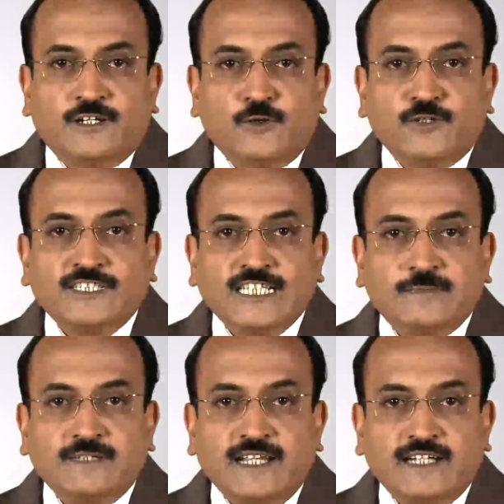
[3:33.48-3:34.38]
LowRes
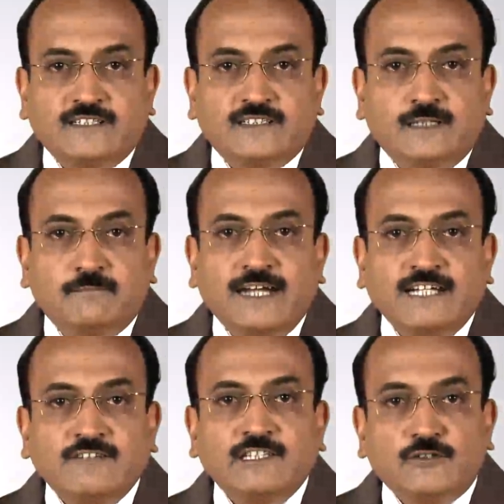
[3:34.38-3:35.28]
Expediter
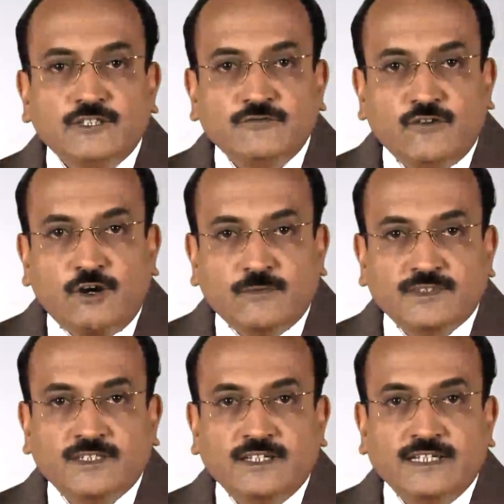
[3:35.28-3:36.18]
combined with LowRes Forms
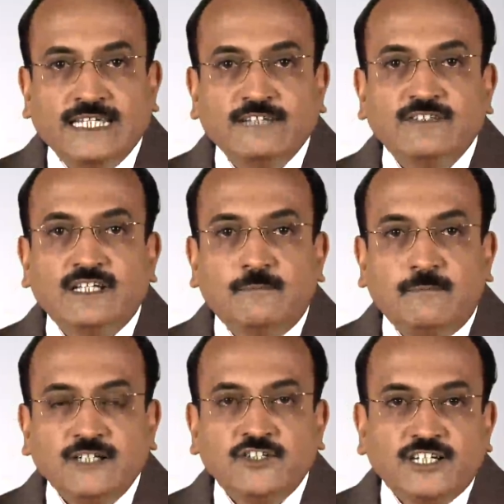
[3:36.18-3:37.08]
gives a
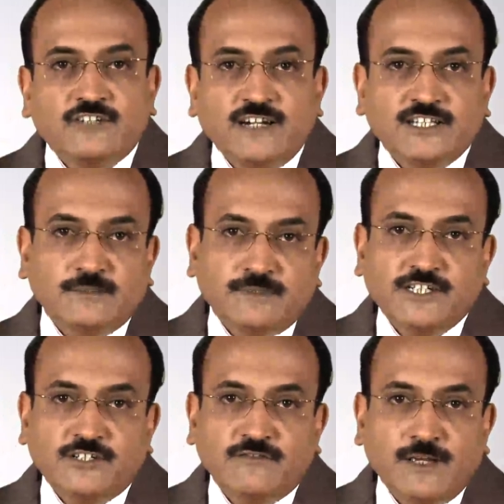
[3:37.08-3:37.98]
much required
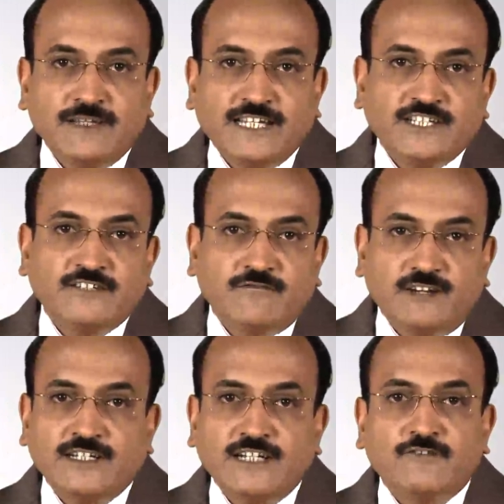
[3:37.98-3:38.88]
separation of application
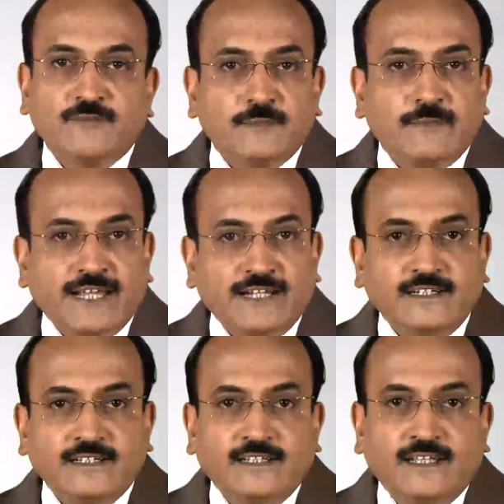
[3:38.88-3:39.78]
front-end from the
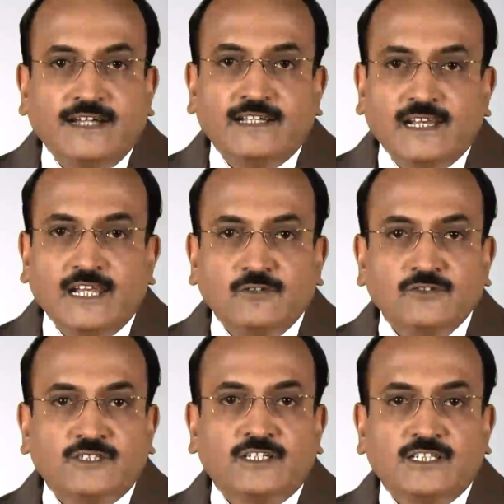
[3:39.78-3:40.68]
back-end and
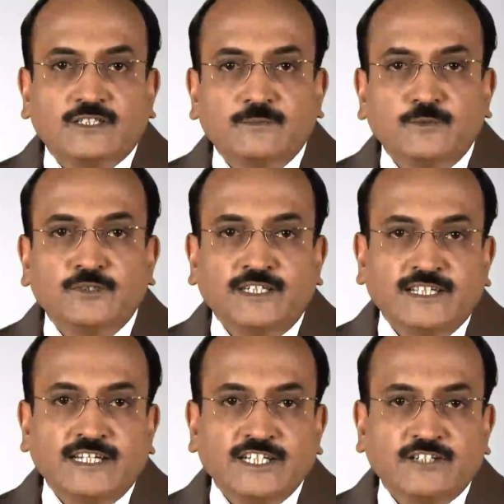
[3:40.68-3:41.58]
allows a smooth
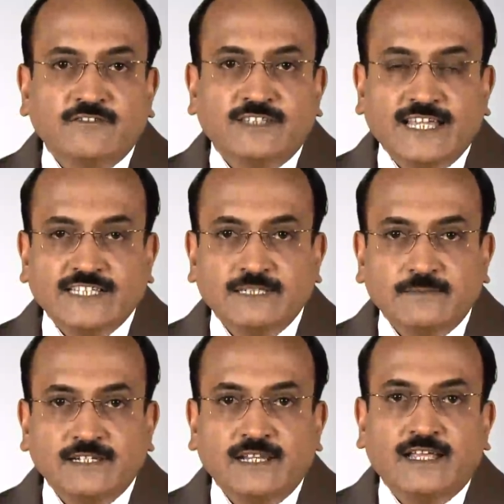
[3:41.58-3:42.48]
integration with
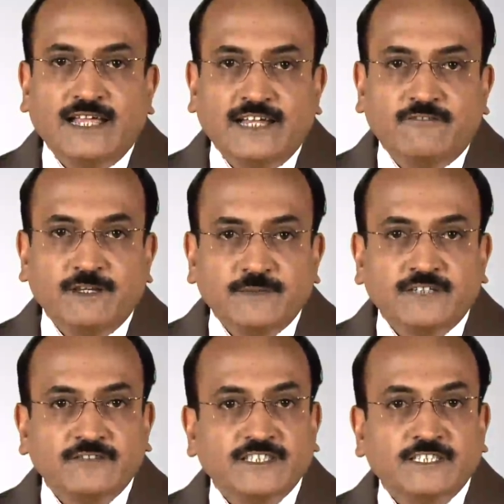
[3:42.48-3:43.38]
XML and web
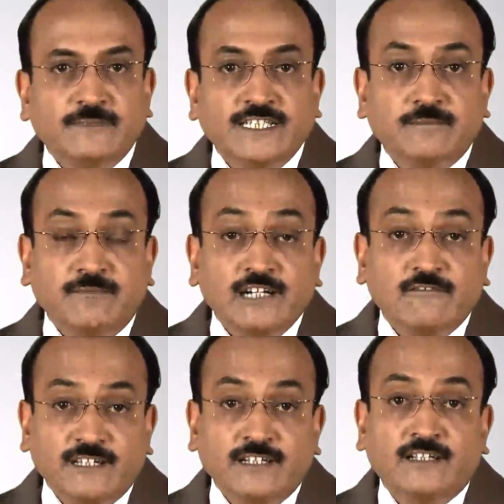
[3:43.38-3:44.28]
services-based
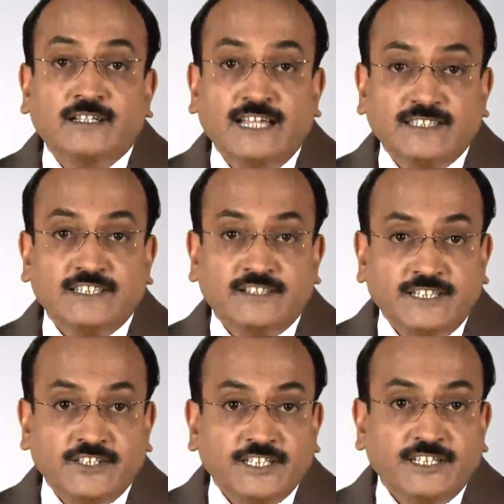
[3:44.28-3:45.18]
middleware,
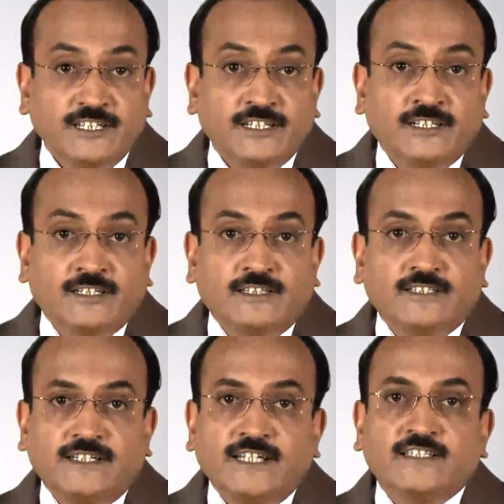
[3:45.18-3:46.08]
SSDG, the
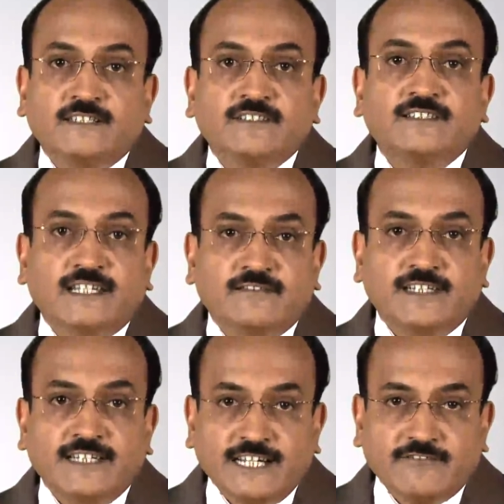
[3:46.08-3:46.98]
State Service
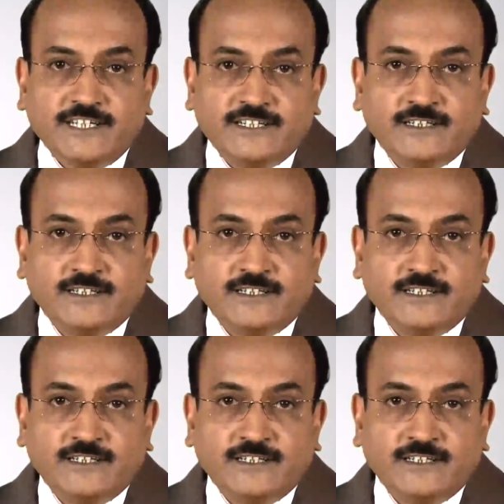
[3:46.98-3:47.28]
Delivery Gateway.